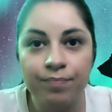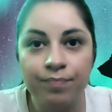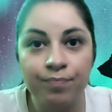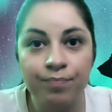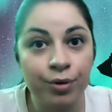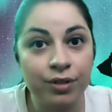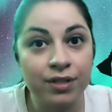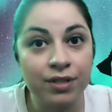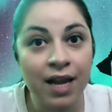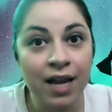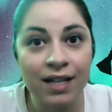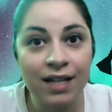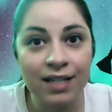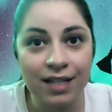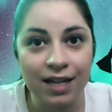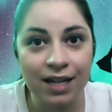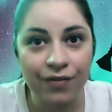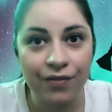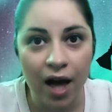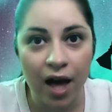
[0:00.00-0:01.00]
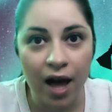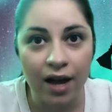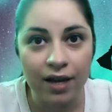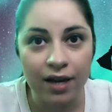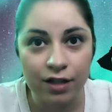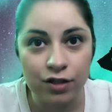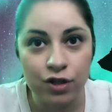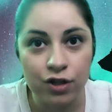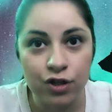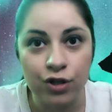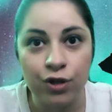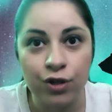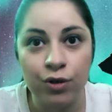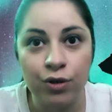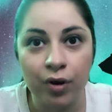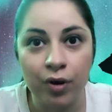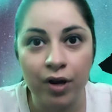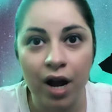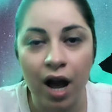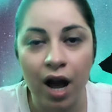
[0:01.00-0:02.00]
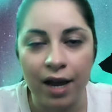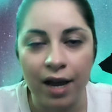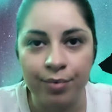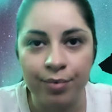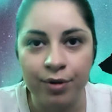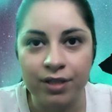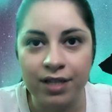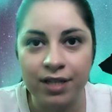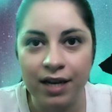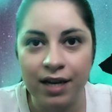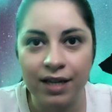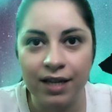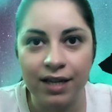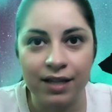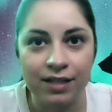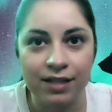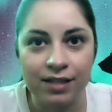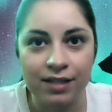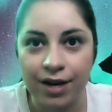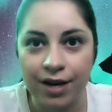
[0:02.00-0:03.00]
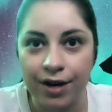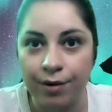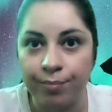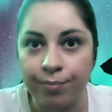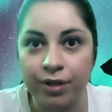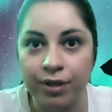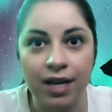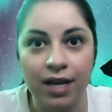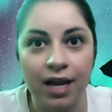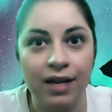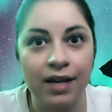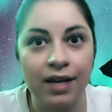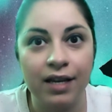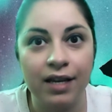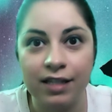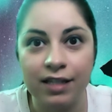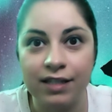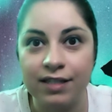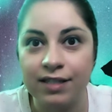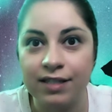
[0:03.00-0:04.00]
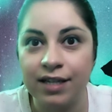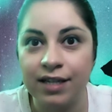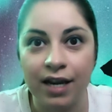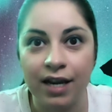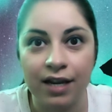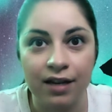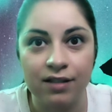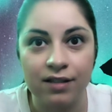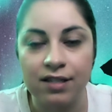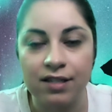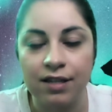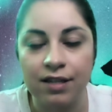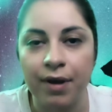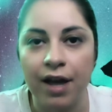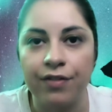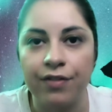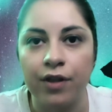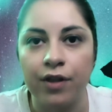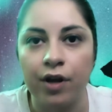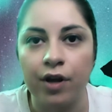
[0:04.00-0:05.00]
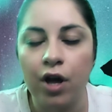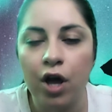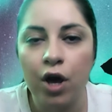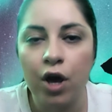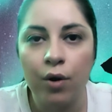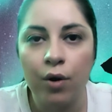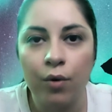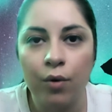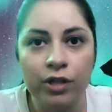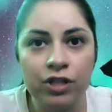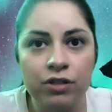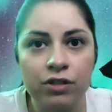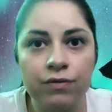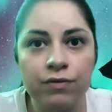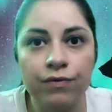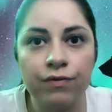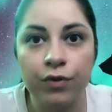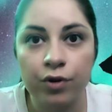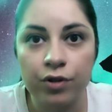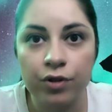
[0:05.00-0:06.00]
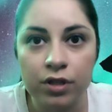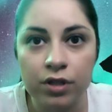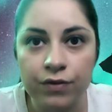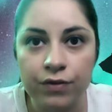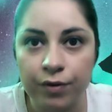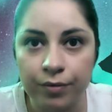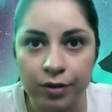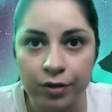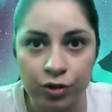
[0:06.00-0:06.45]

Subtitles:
pretending that it's you and I, pretending it's Sarah, pretending it's Ted and Samantha, which is furthest from the